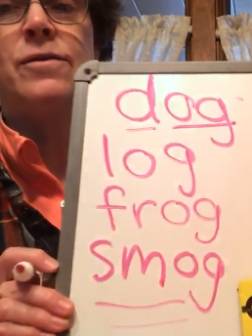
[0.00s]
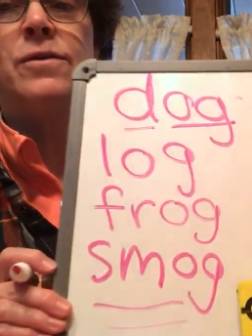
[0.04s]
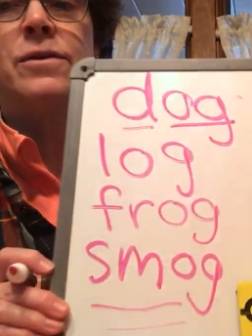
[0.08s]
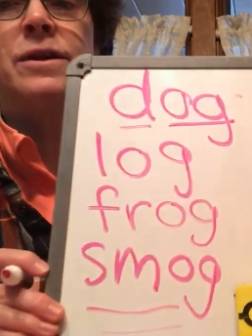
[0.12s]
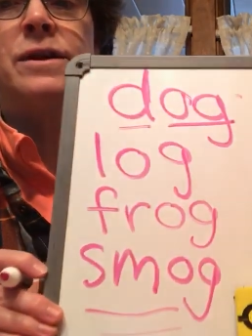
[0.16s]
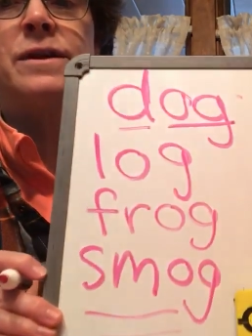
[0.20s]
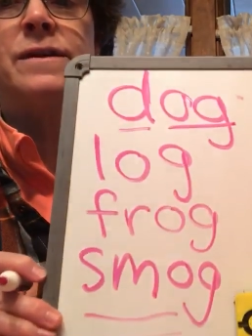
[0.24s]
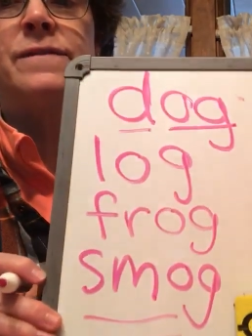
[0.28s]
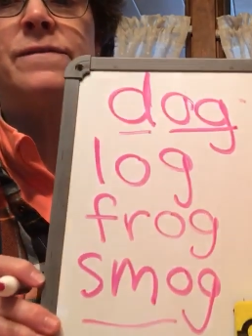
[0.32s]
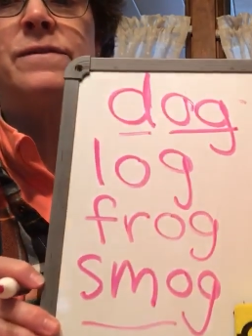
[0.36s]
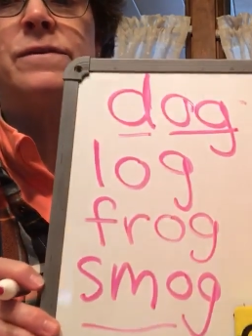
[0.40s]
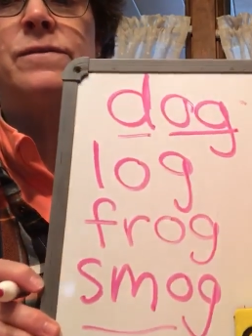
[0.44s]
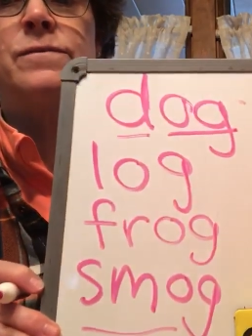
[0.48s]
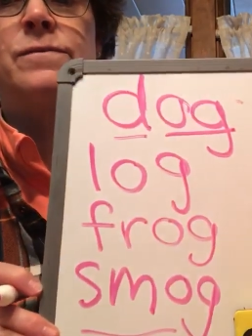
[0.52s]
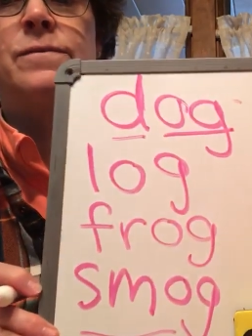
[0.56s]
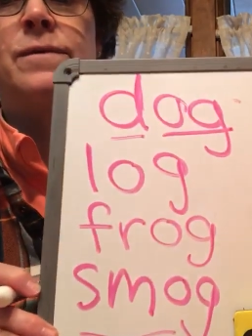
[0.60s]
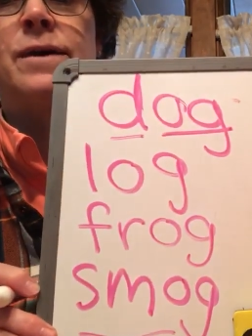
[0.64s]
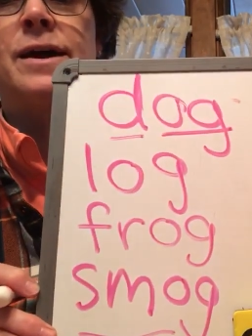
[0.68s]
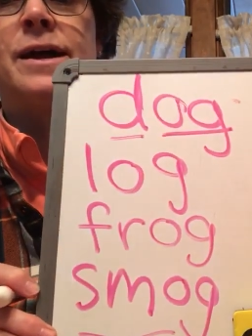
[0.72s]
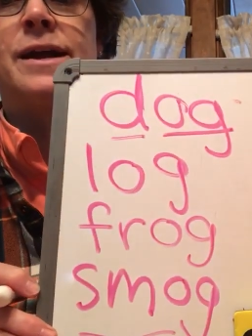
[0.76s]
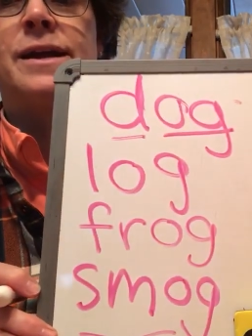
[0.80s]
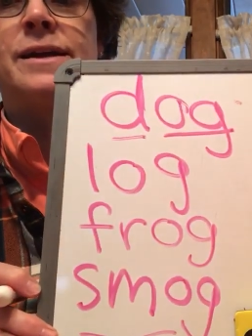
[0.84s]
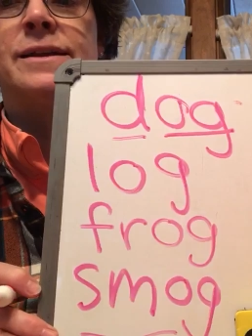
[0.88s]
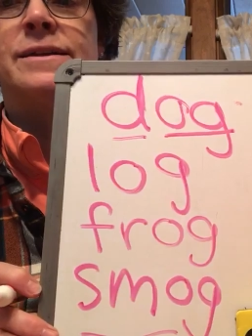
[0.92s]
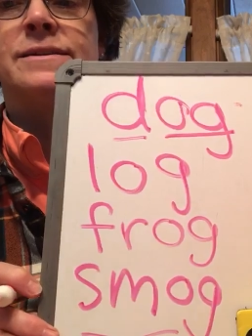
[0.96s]
or even
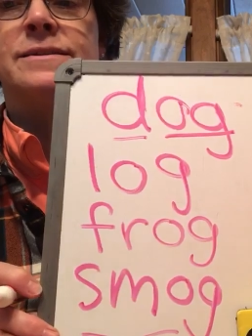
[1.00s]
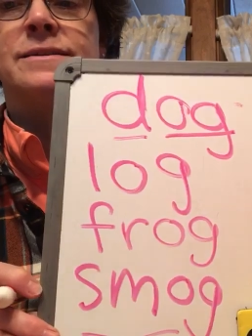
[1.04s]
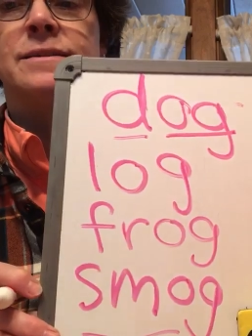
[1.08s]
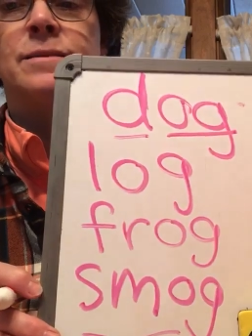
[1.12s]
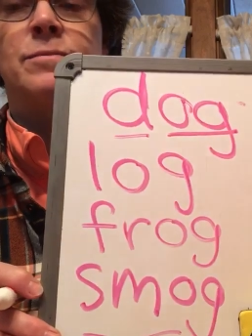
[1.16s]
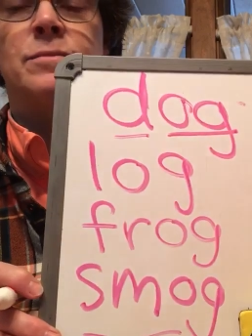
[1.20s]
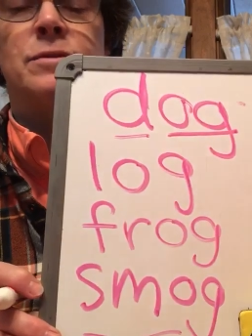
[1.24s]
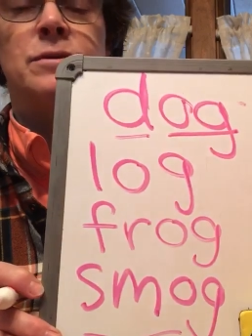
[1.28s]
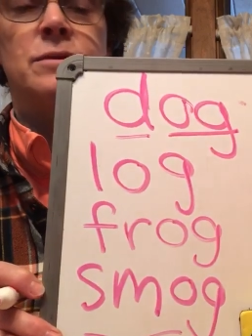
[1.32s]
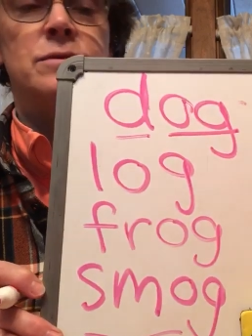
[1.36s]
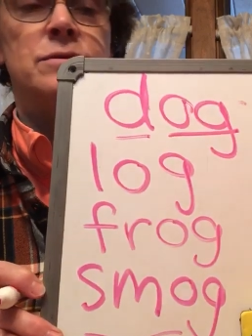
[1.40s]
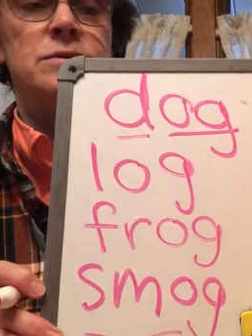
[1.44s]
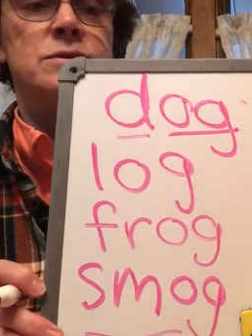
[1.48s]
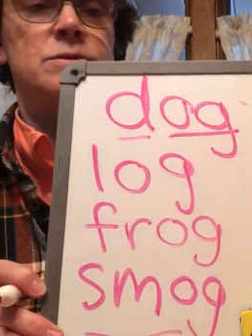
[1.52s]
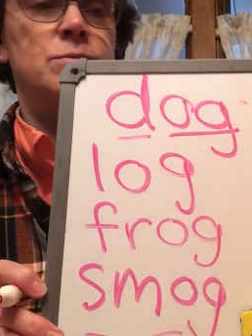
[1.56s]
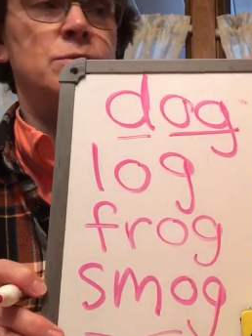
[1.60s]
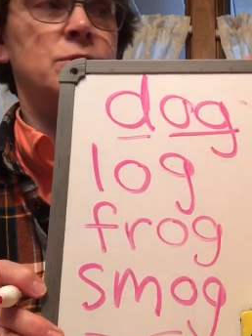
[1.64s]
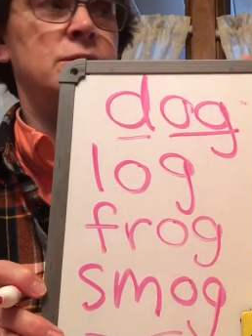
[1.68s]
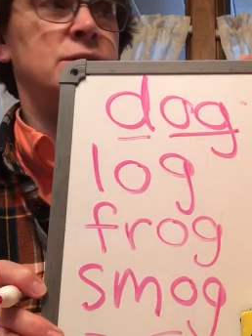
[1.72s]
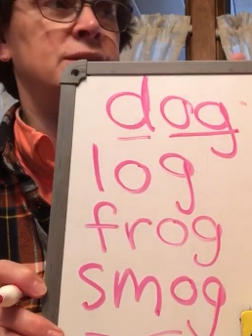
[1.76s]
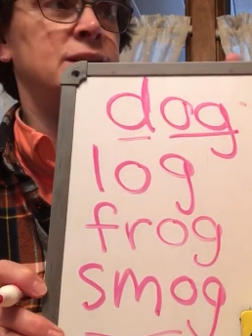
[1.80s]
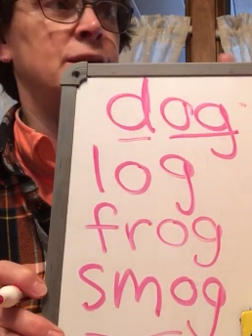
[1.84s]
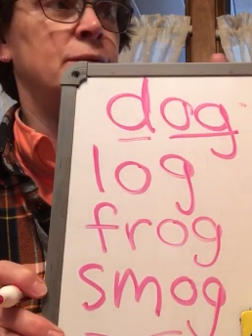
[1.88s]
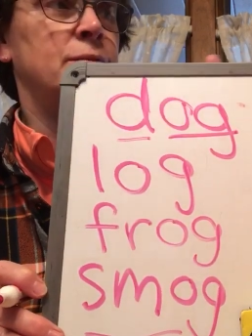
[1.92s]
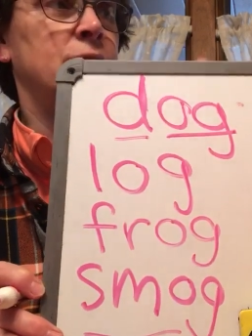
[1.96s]
write some of those
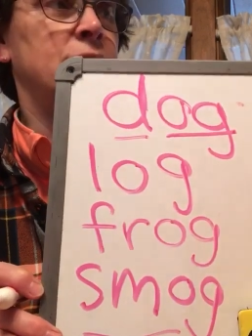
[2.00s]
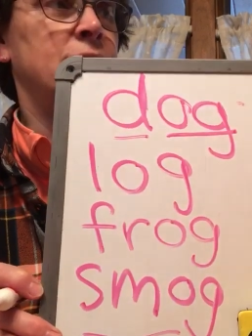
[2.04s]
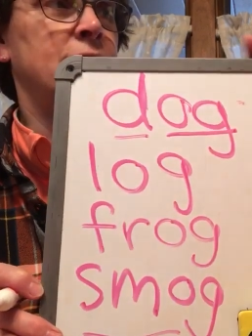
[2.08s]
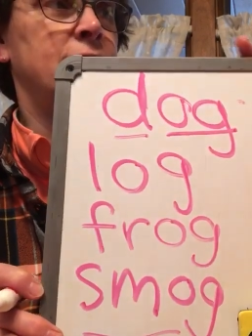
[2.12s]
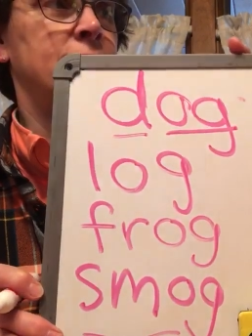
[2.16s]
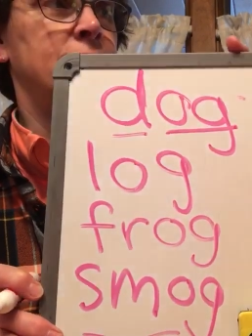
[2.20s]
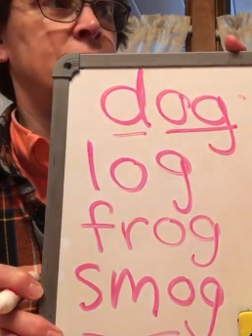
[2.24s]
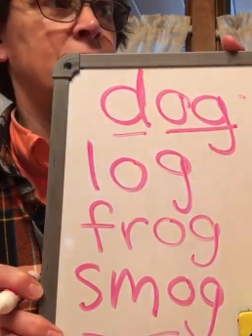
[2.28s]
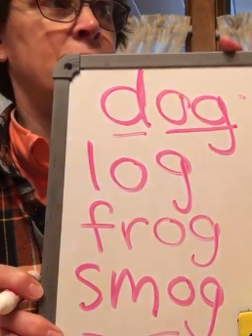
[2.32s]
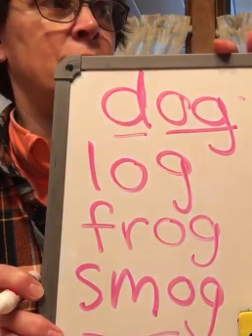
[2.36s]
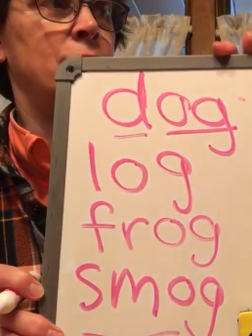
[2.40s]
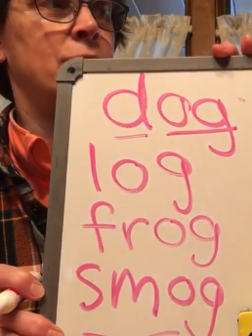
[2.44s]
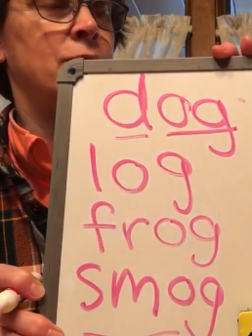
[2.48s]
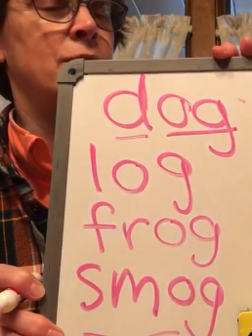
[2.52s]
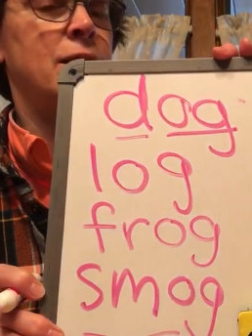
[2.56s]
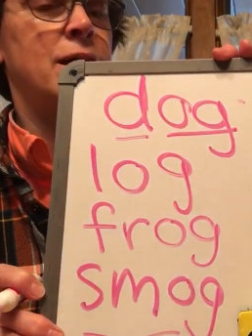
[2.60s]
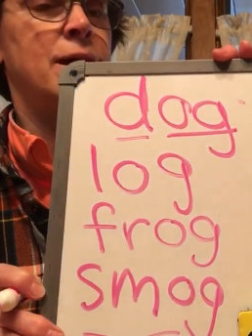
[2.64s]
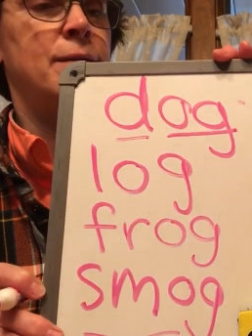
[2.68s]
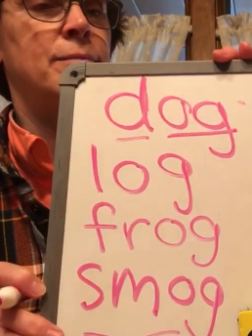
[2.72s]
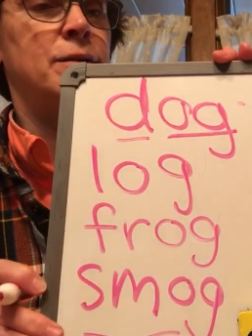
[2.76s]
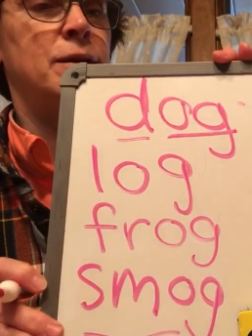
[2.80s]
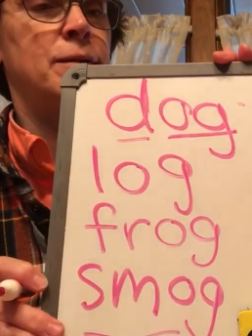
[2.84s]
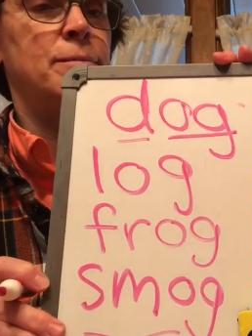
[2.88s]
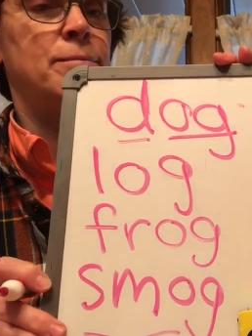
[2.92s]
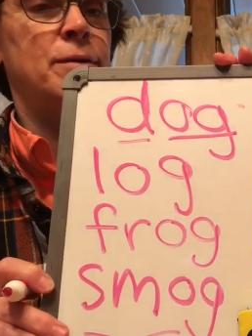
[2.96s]
words that would have that
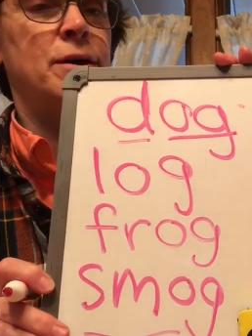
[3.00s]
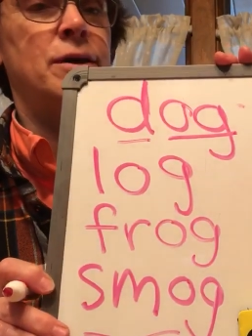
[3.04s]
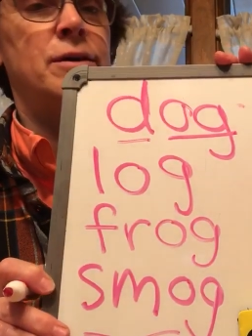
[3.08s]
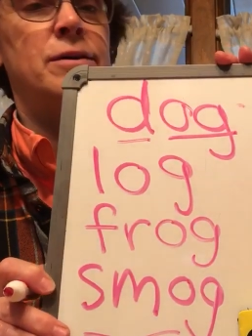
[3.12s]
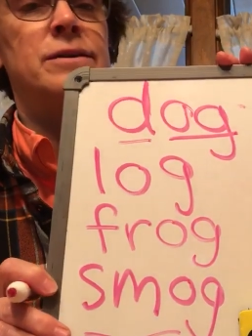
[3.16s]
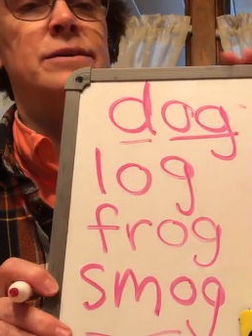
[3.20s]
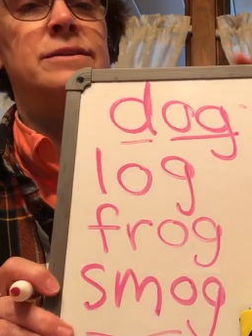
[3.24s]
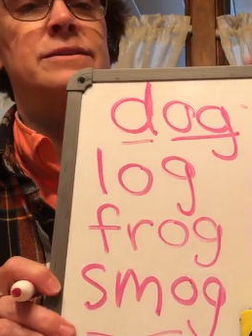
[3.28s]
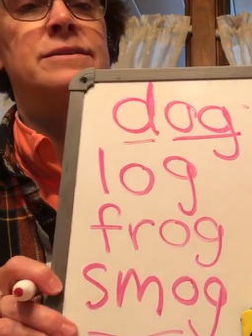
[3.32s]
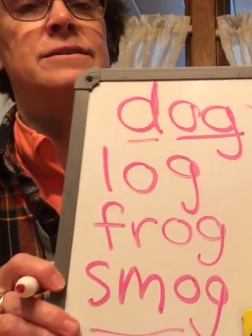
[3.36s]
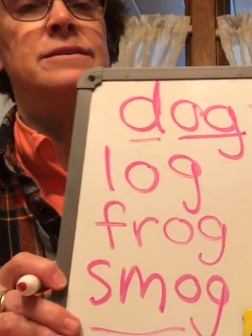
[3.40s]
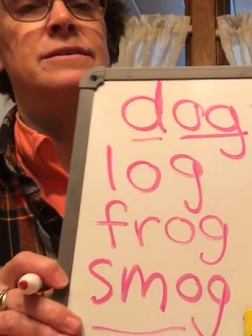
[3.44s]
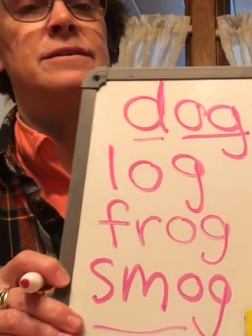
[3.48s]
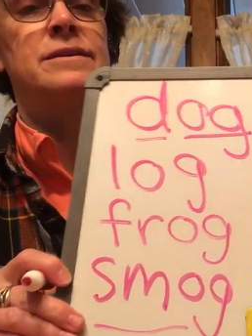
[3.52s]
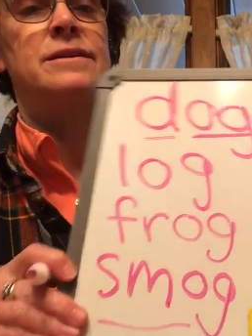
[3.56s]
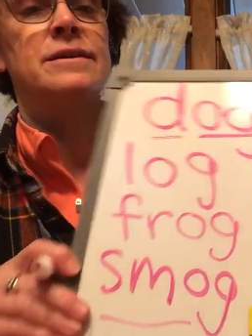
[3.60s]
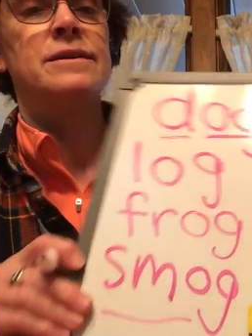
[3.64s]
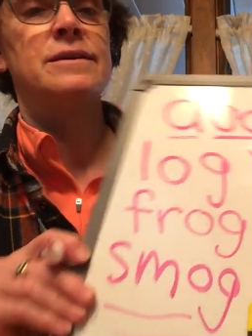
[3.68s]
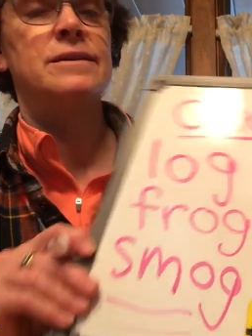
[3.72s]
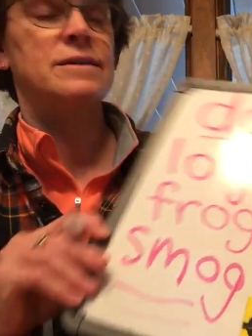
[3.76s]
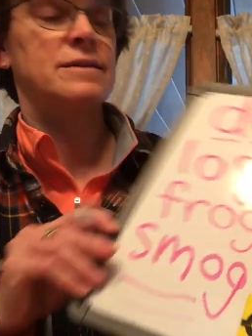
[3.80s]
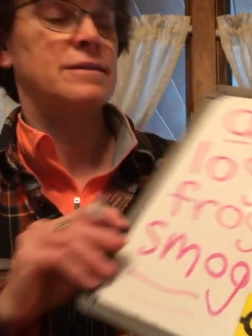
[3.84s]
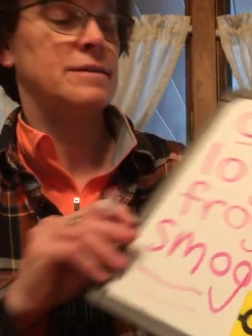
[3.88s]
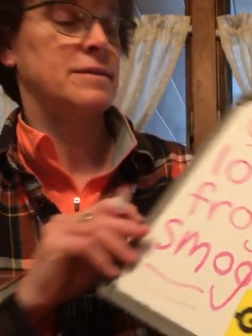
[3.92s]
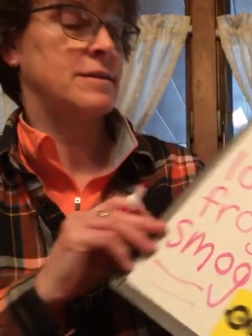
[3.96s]
rhyming part.
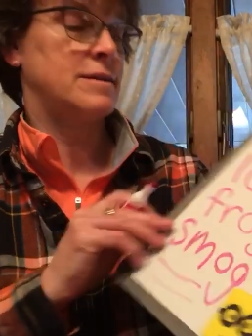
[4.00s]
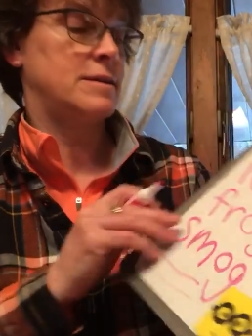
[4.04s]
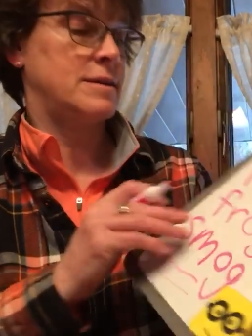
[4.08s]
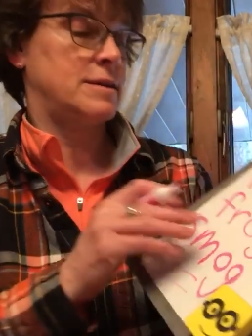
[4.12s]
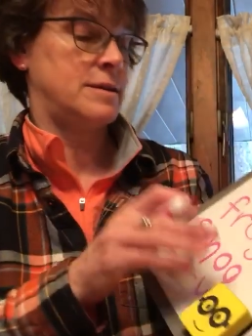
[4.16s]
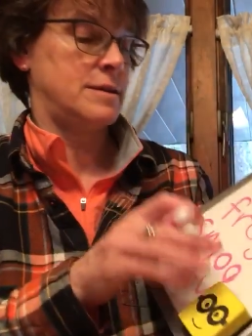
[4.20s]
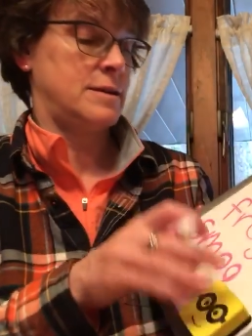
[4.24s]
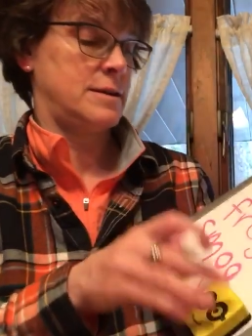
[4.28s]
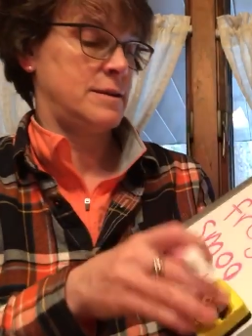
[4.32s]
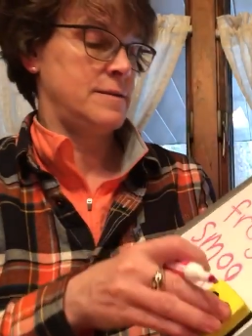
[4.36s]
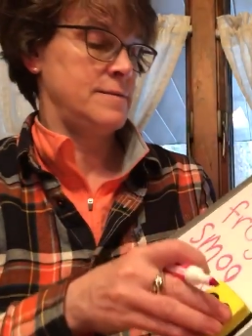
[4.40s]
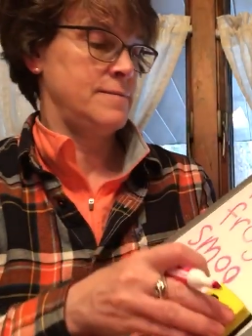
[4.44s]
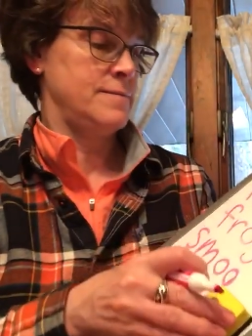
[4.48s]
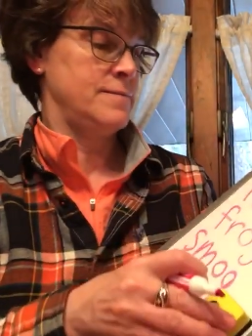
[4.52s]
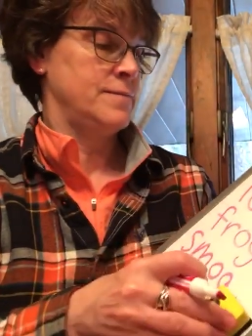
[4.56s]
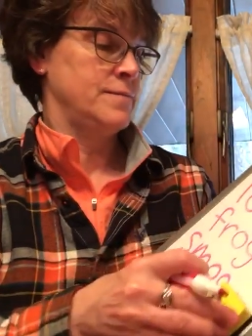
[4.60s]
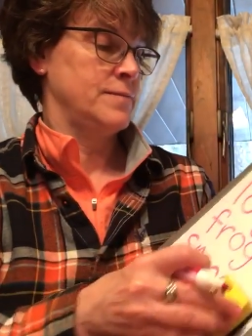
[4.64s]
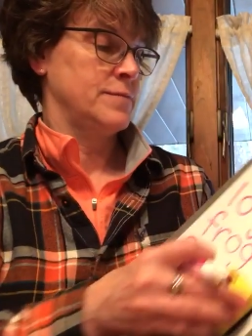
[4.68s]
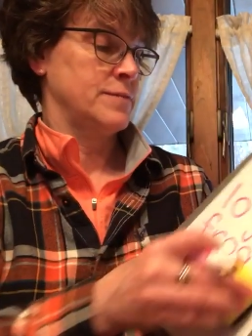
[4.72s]
Okay?